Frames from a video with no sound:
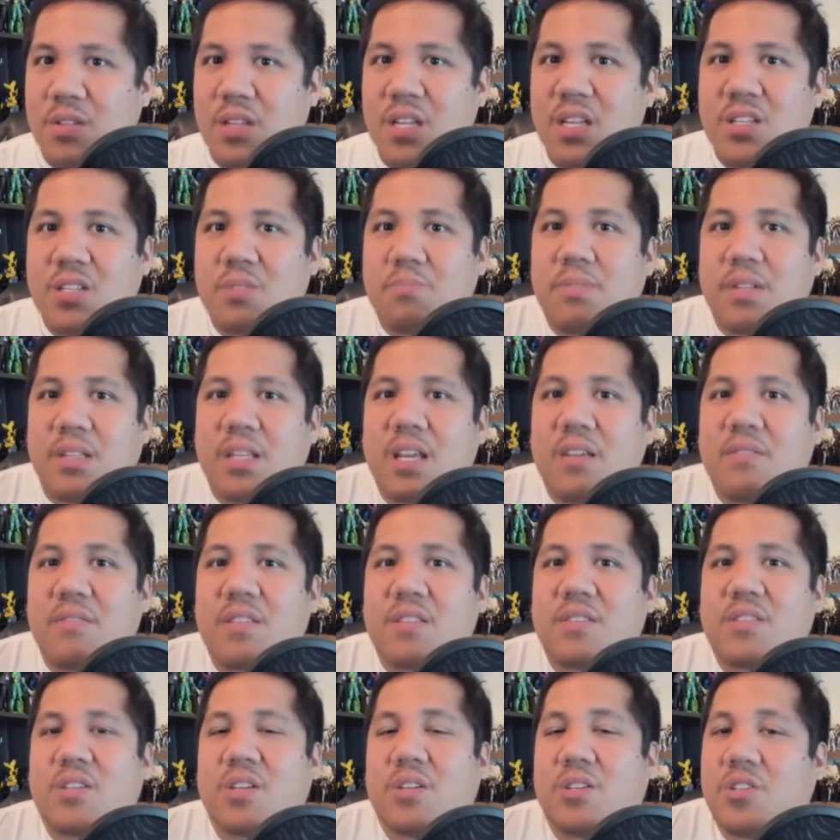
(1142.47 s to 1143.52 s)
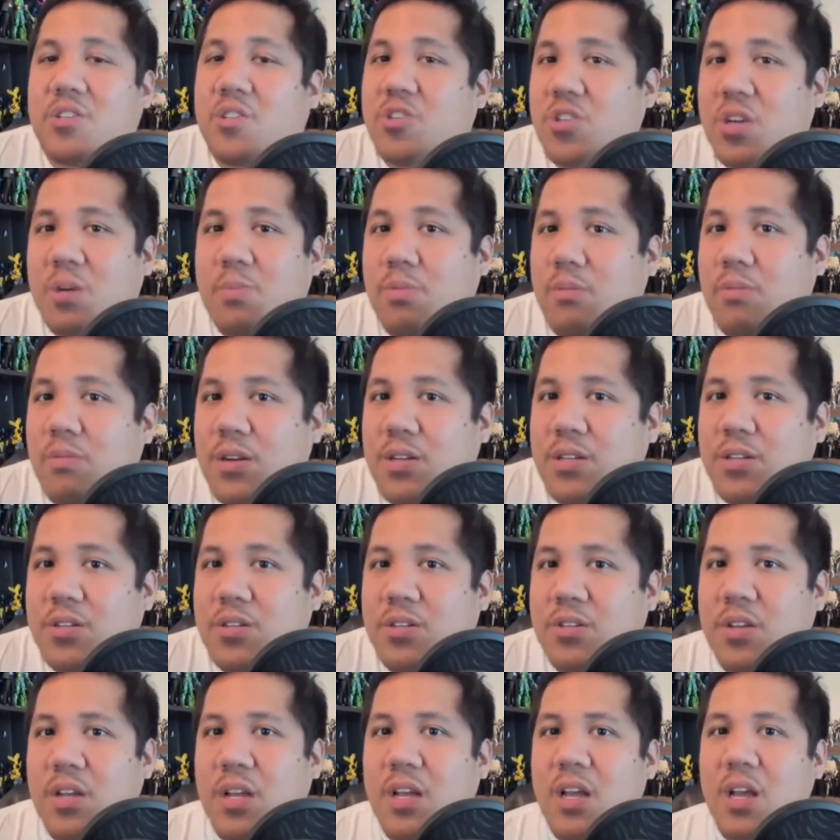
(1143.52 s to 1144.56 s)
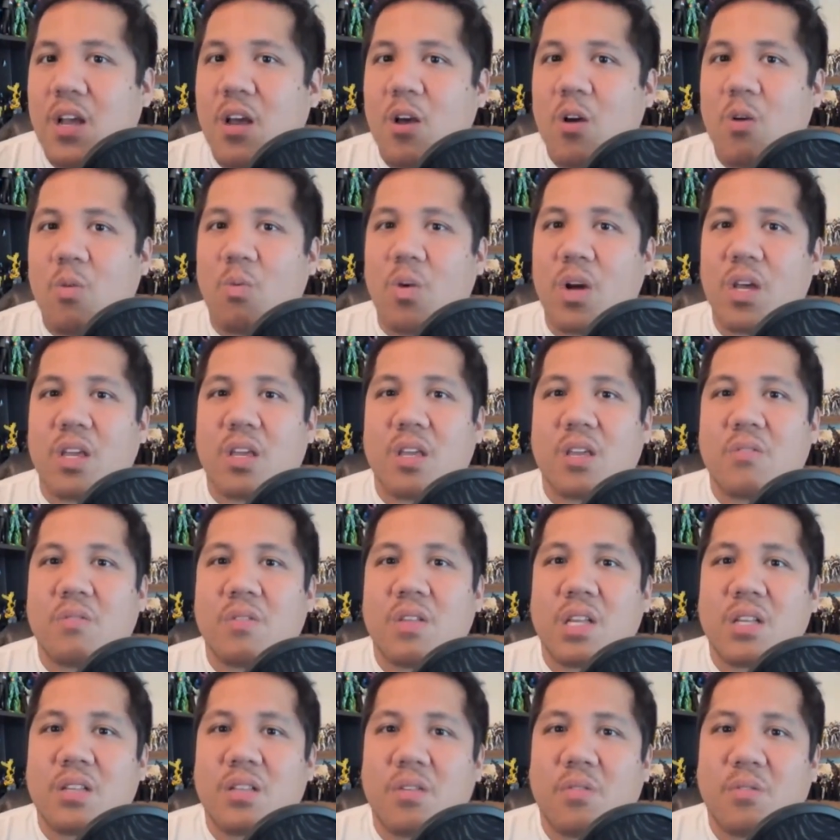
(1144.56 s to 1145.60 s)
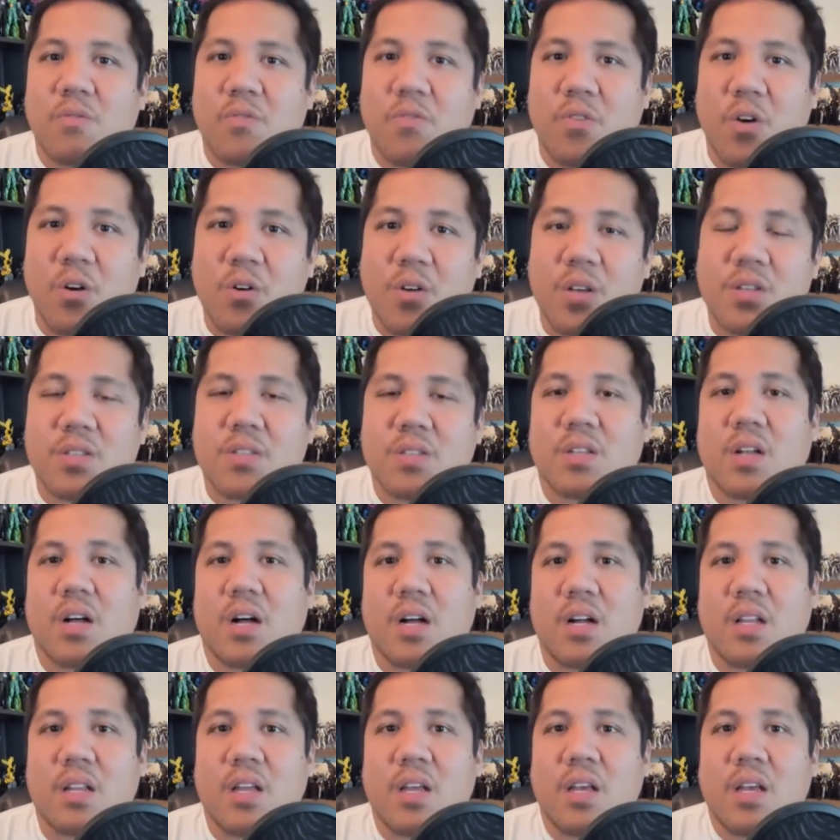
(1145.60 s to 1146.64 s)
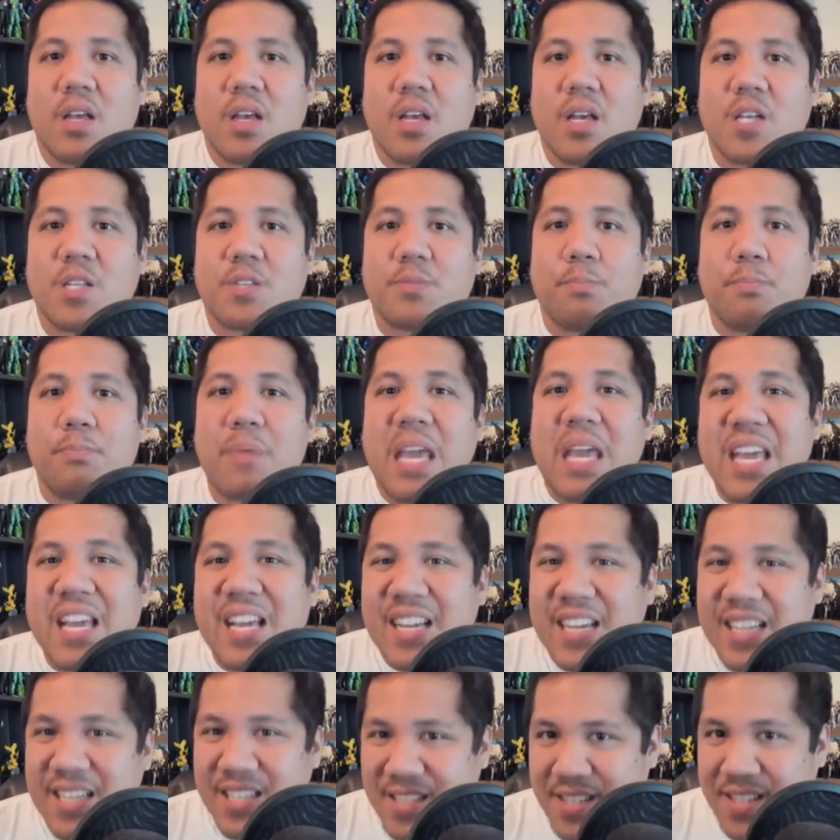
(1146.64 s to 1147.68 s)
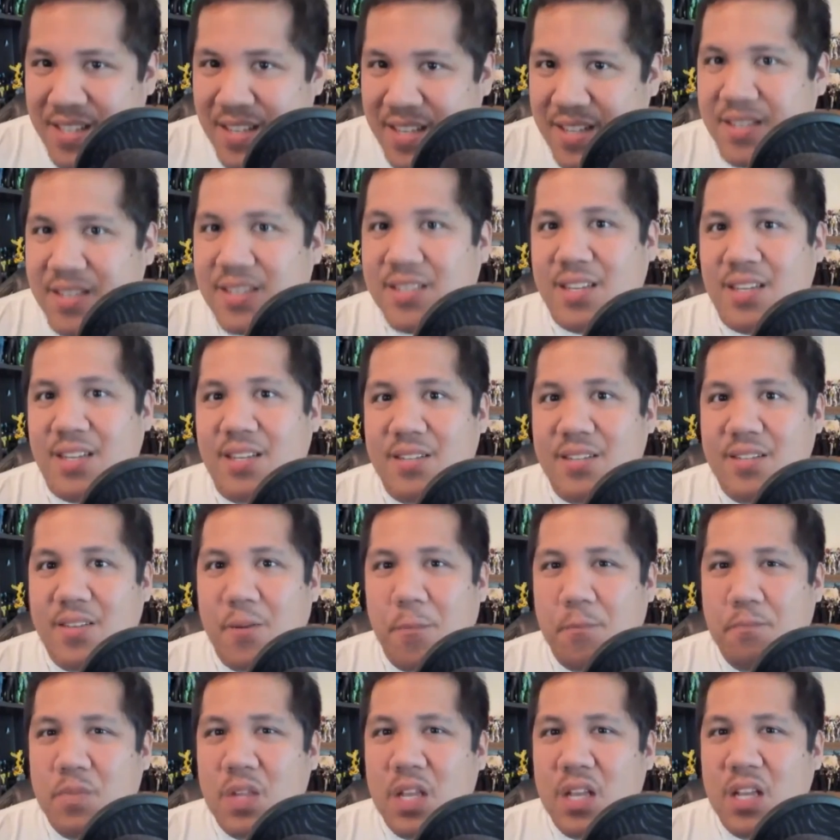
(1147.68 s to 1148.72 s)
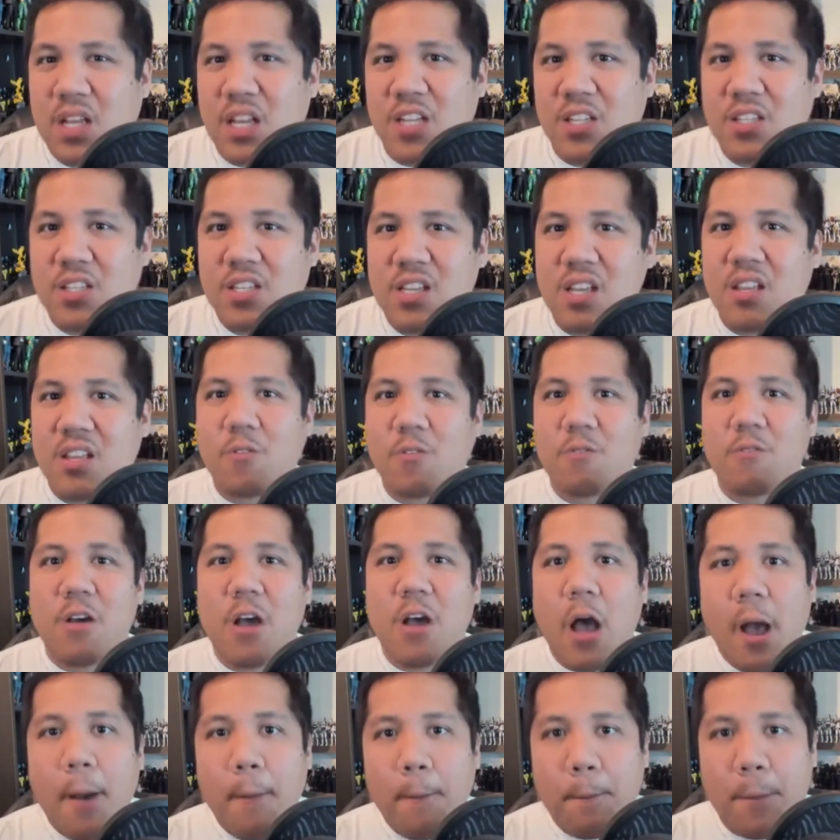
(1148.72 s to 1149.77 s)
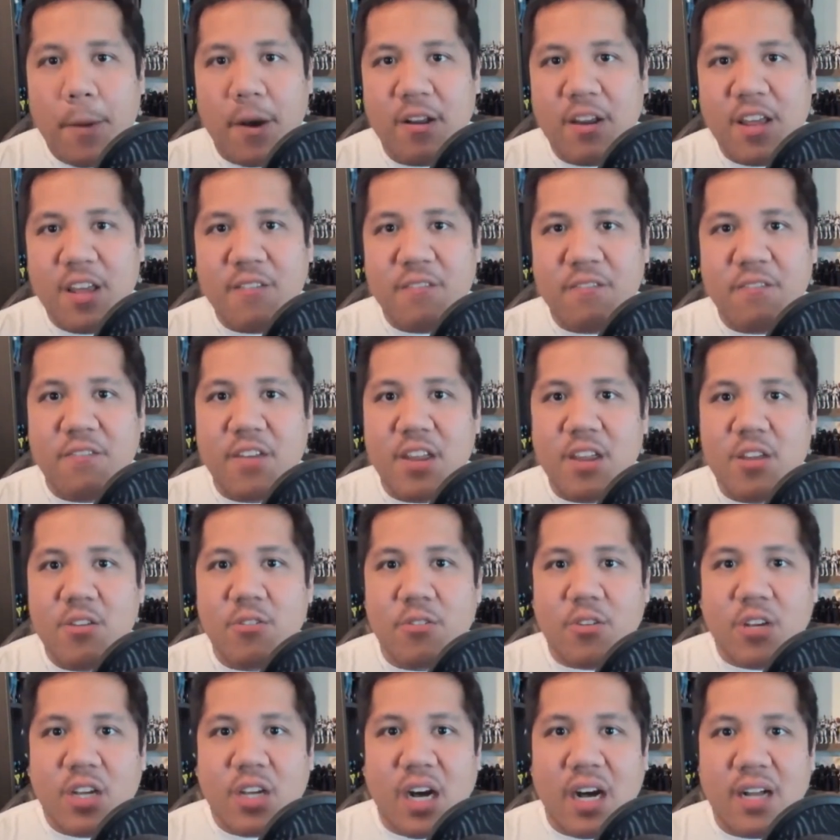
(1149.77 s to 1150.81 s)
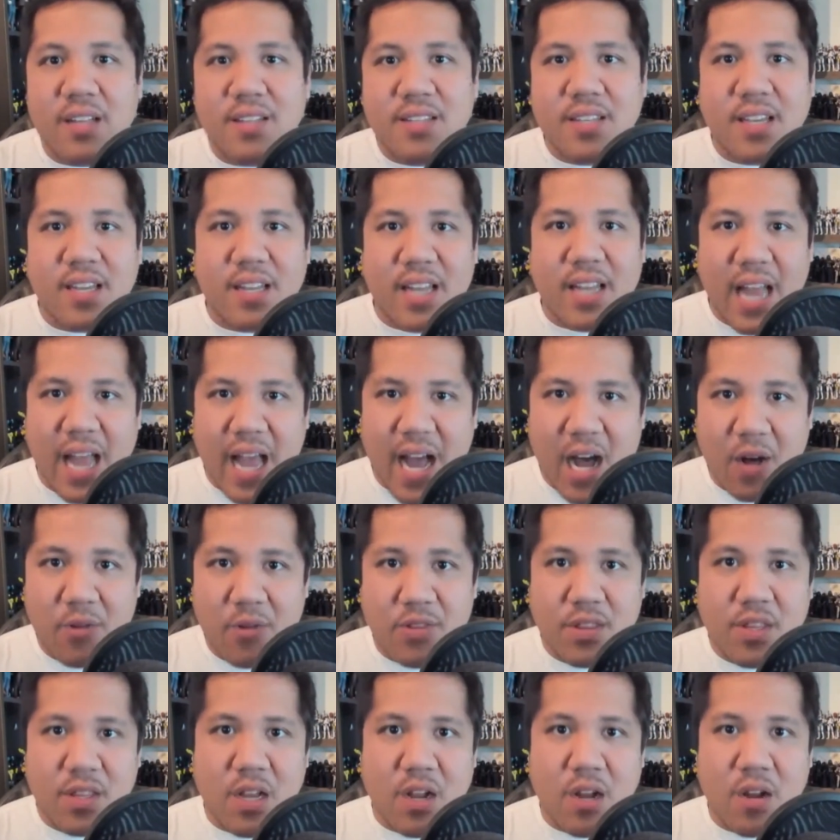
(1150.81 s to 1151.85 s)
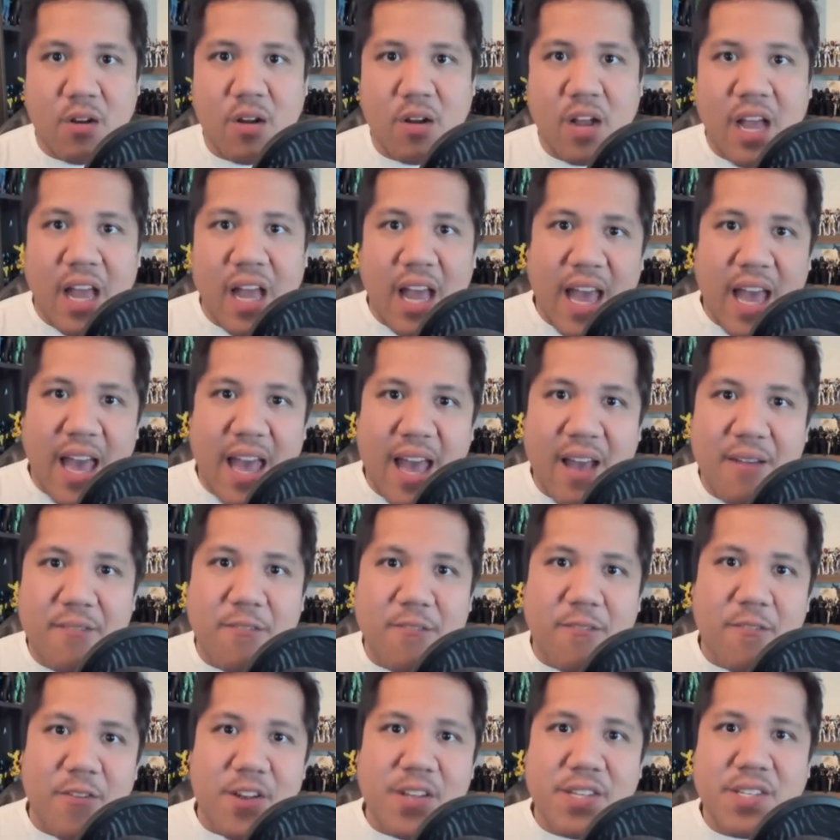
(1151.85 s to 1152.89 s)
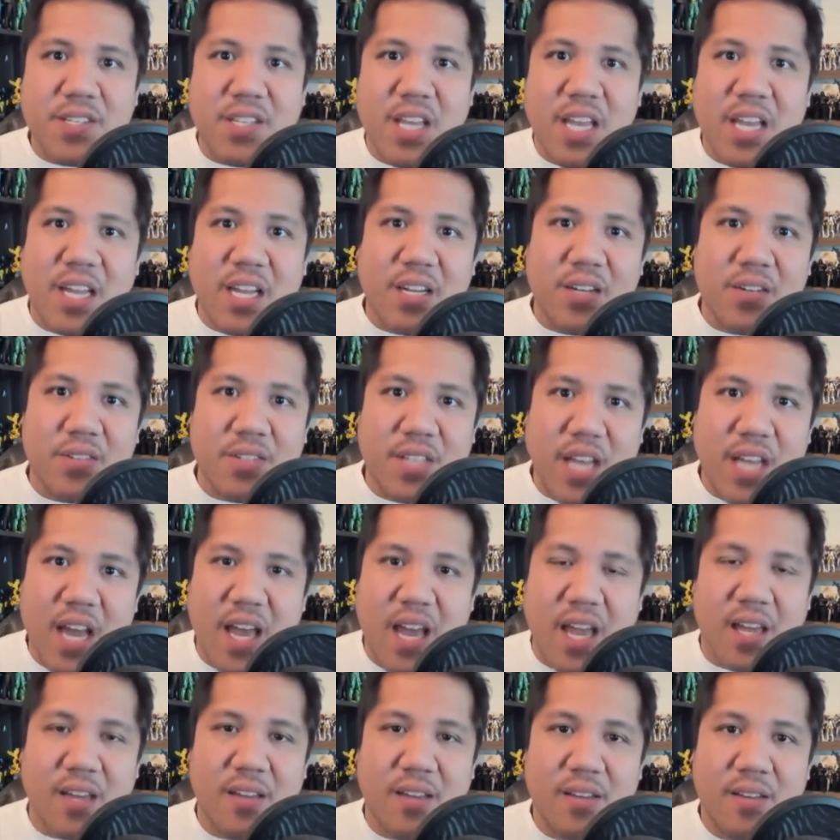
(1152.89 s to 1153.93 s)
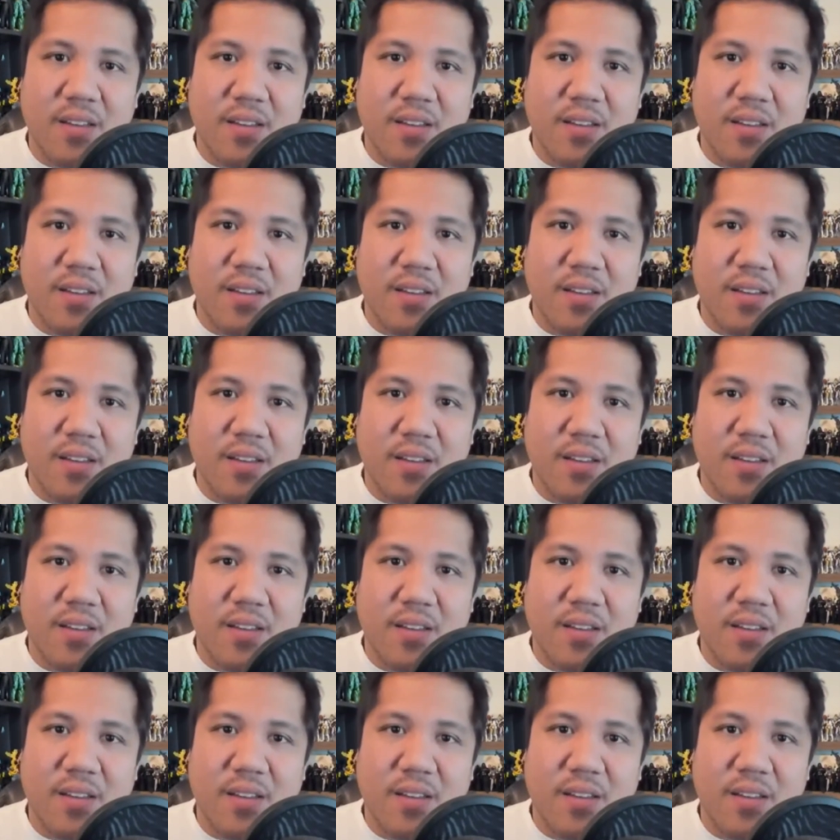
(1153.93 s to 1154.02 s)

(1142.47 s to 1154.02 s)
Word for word: need to believe in such gibberish. What you need to focus on is being consistent. Continue putting video content out there every single day.